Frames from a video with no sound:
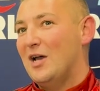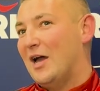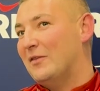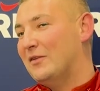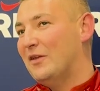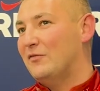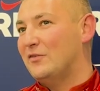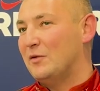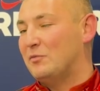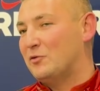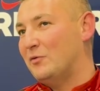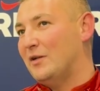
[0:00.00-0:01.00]
And the differences
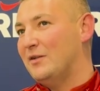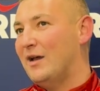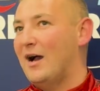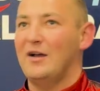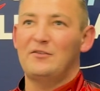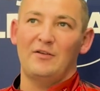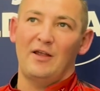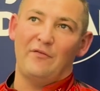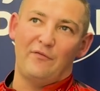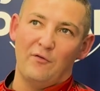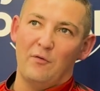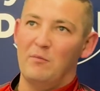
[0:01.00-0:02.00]
between darts and, like,
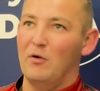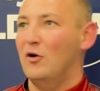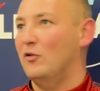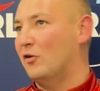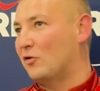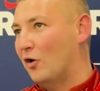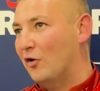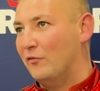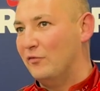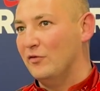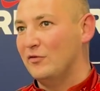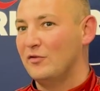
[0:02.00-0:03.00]
football or
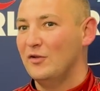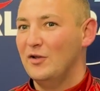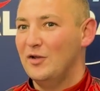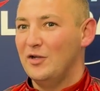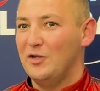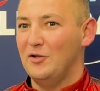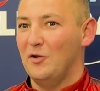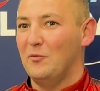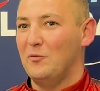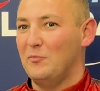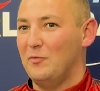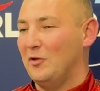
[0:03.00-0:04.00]
golfers, you know,
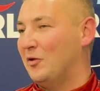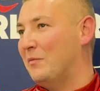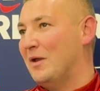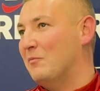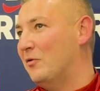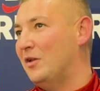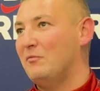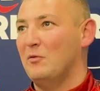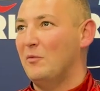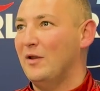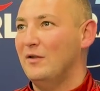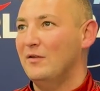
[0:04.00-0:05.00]
we only make money if we
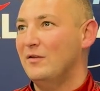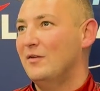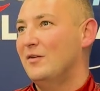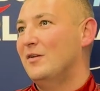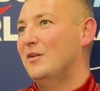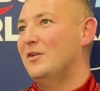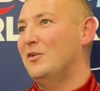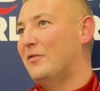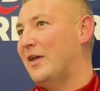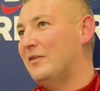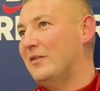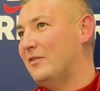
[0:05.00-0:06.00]
win. You know,
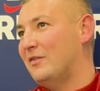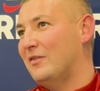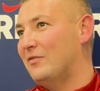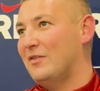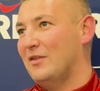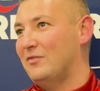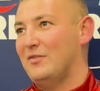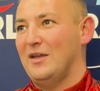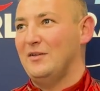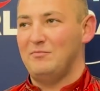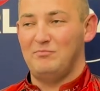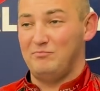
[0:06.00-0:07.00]

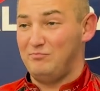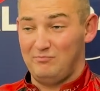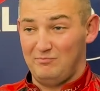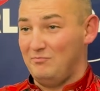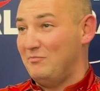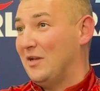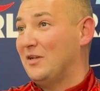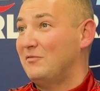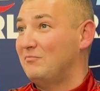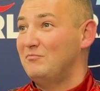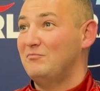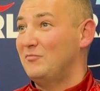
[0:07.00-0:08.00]
they make
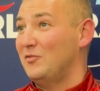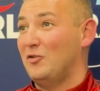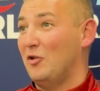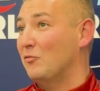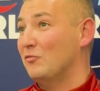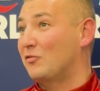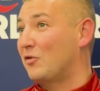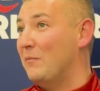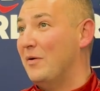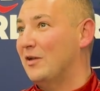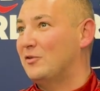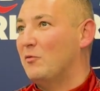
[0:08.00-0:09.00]
loads
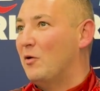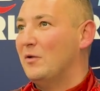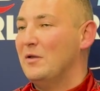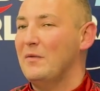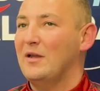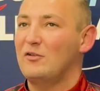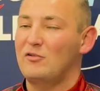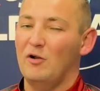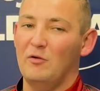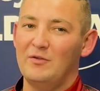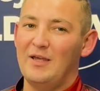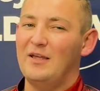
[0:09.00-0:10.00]
compared to what we make.
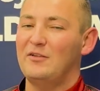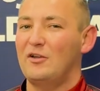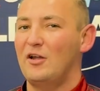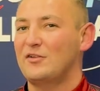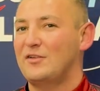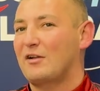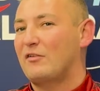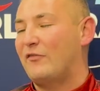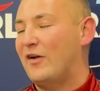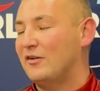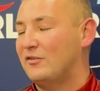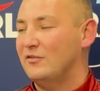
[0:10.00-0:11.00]
So, yeah, it's a lot of
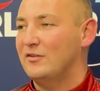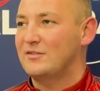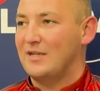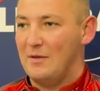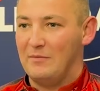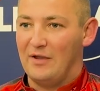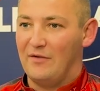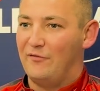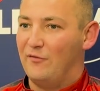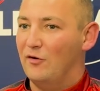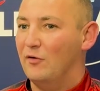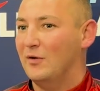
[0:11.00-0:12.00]
sacrifice. And at the time, I have
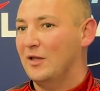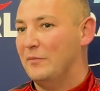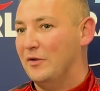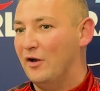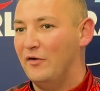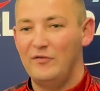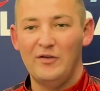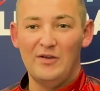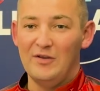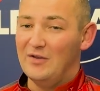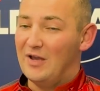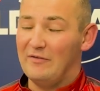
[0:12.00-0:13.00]
fought while I've been off.
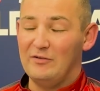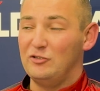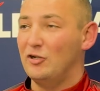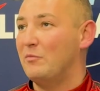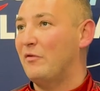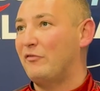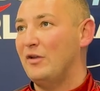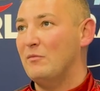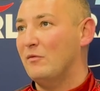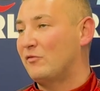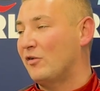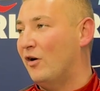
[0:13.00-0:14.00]
I've enjoyed my 3
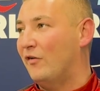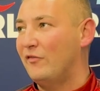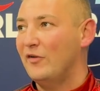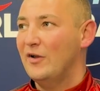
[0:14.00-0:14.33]
months off.